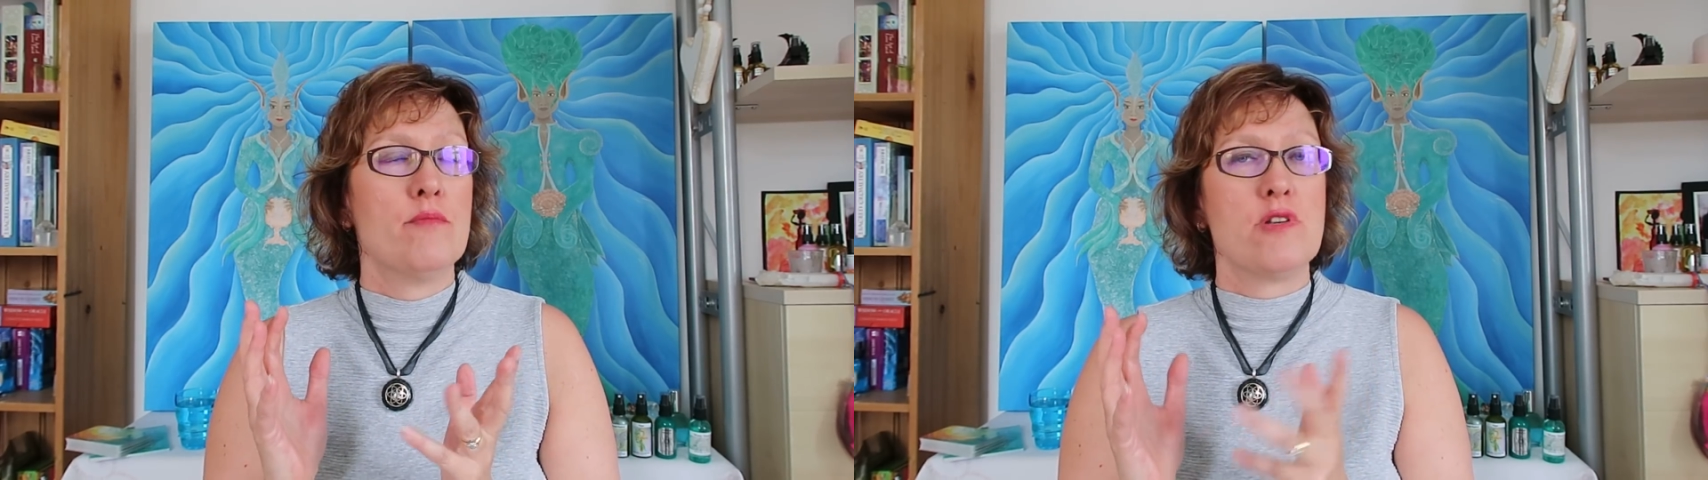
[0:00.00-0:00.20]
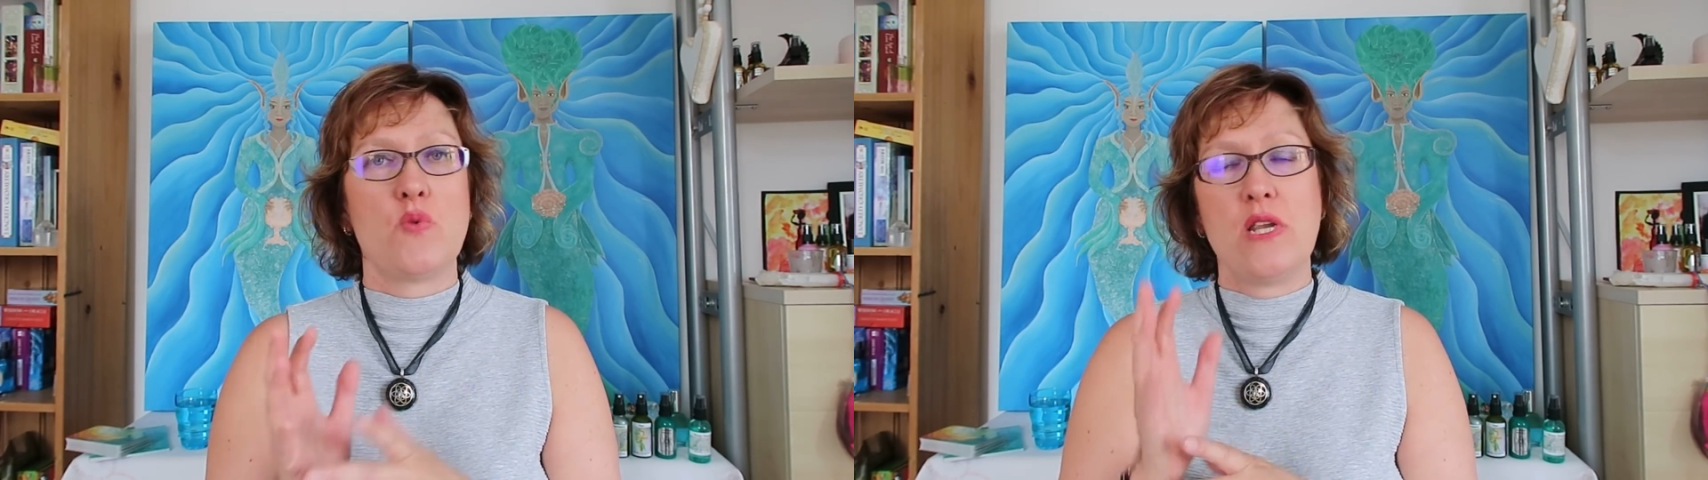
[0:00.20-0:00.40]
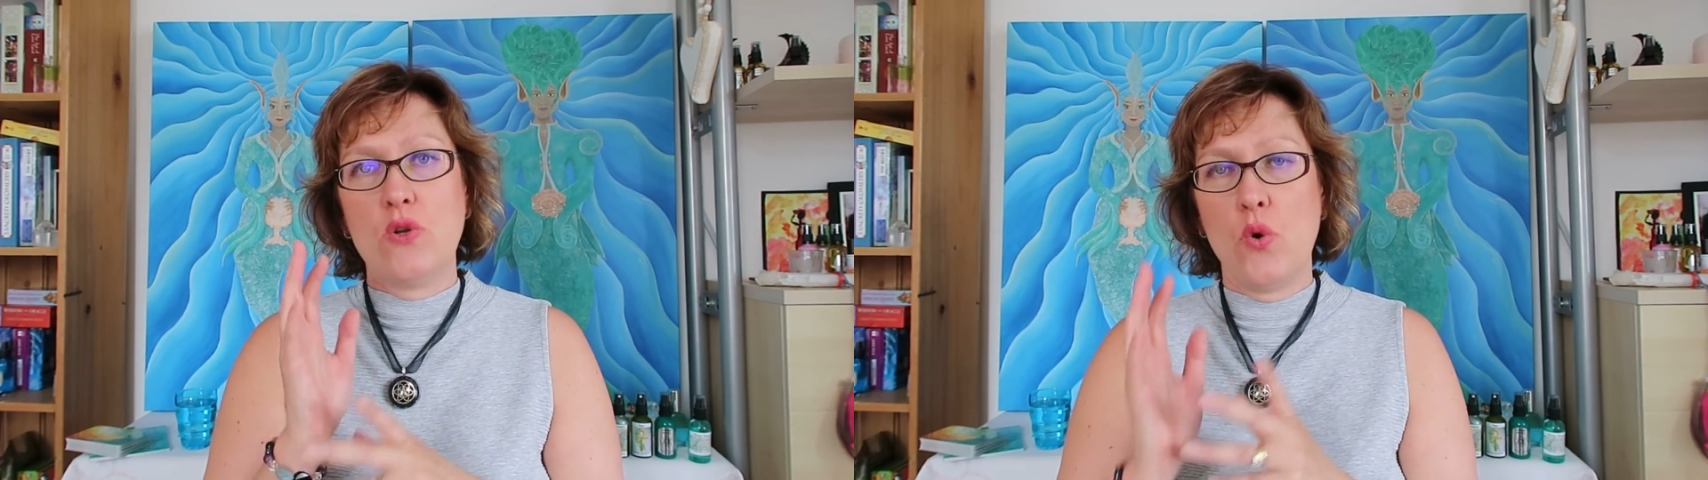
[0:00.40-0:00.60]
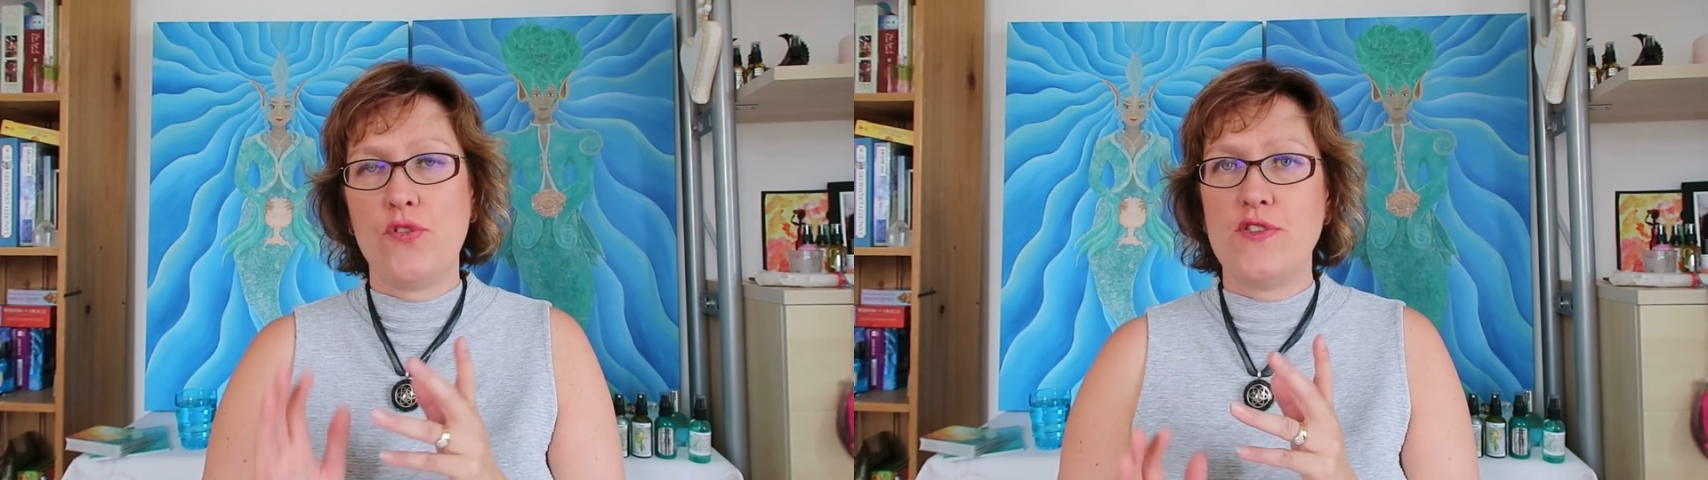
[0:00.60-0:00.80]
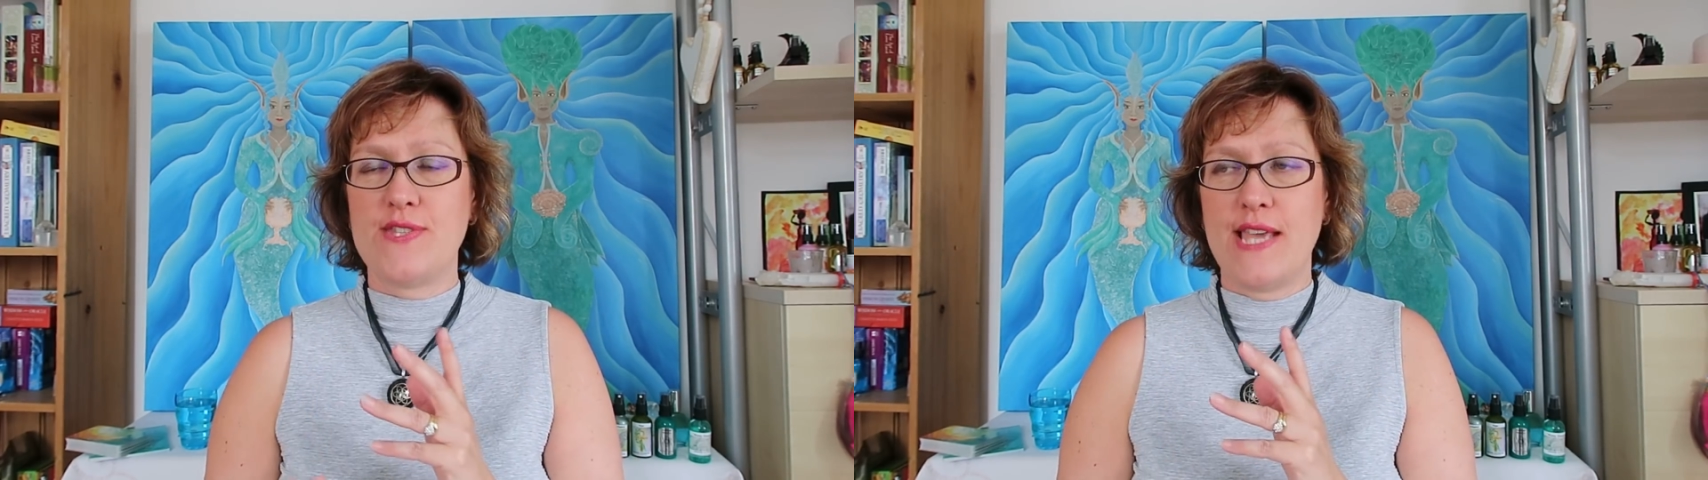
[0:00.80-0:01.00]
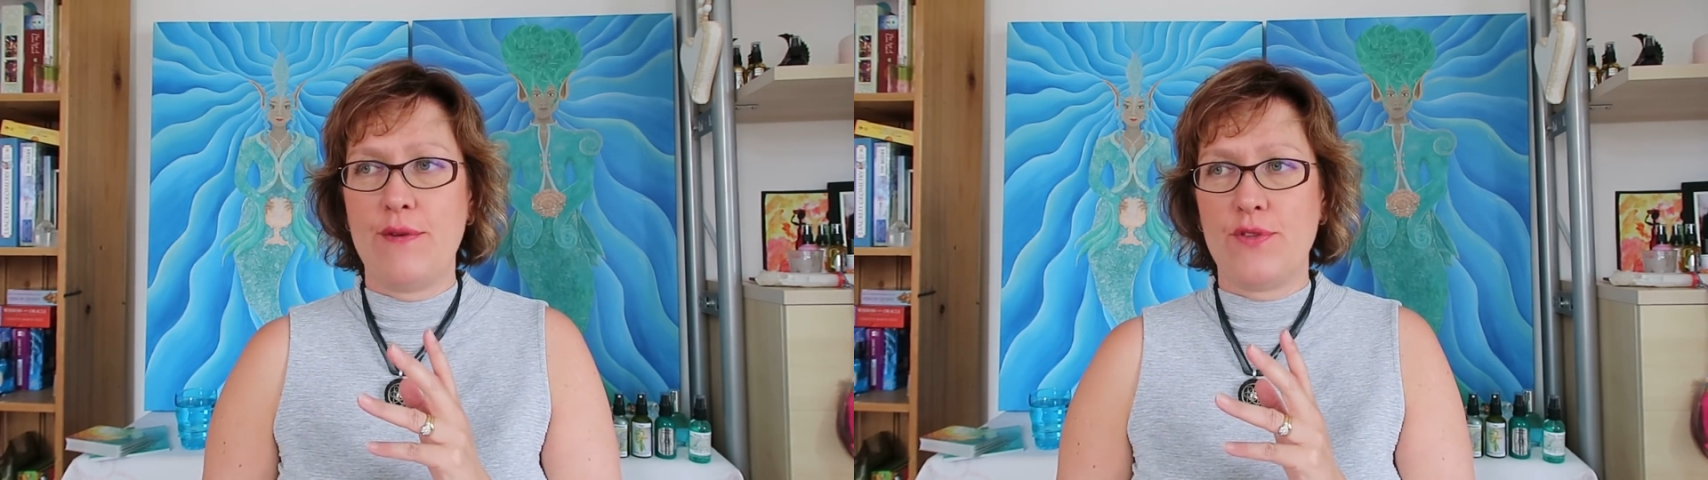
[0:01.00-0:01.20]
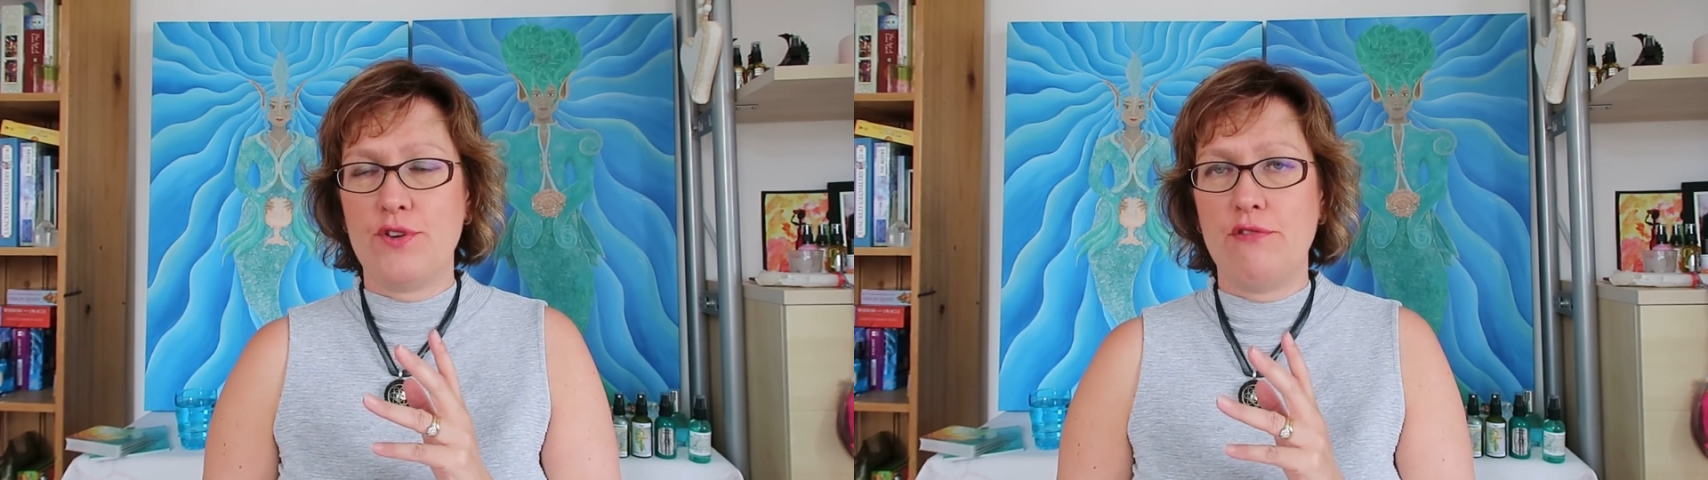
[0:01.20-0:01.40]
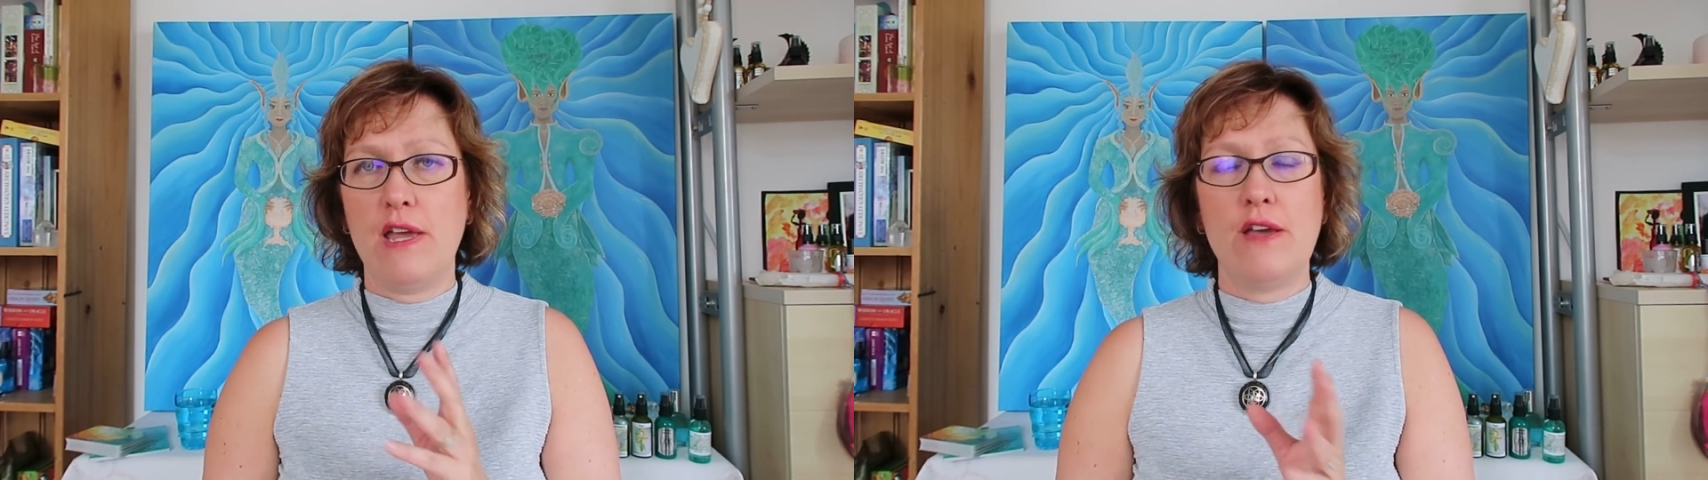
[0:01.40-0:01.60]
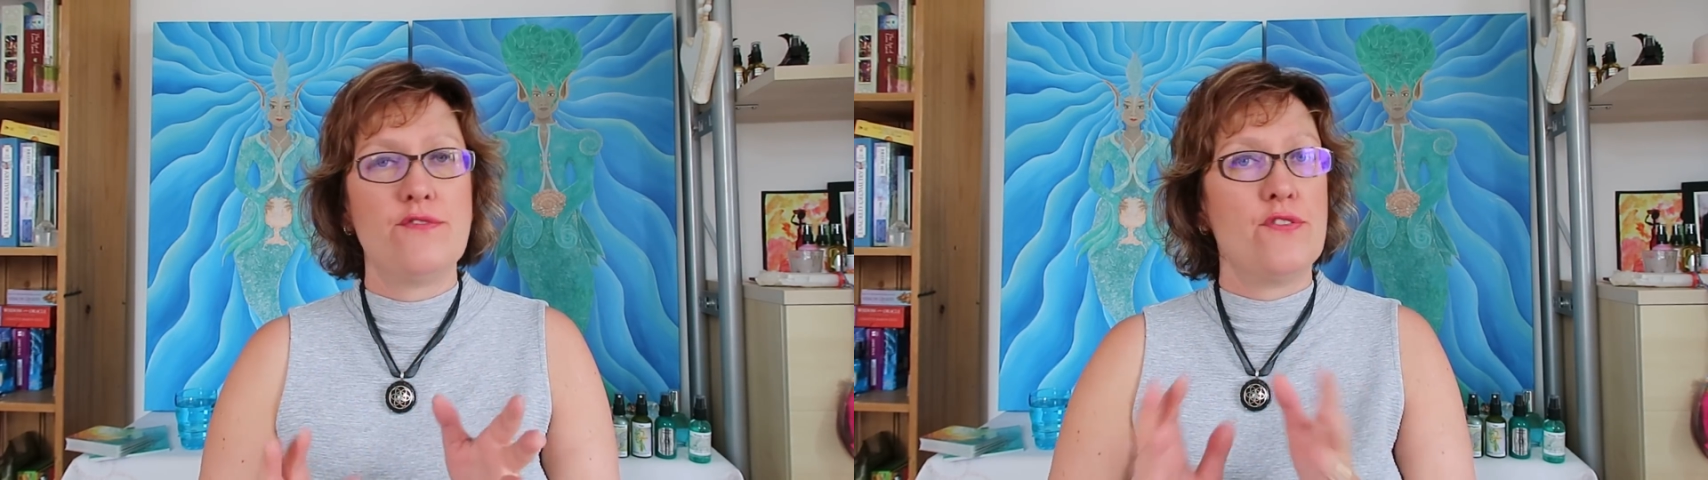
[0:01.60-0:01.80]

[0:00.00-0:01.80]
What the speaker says: between North and South Korea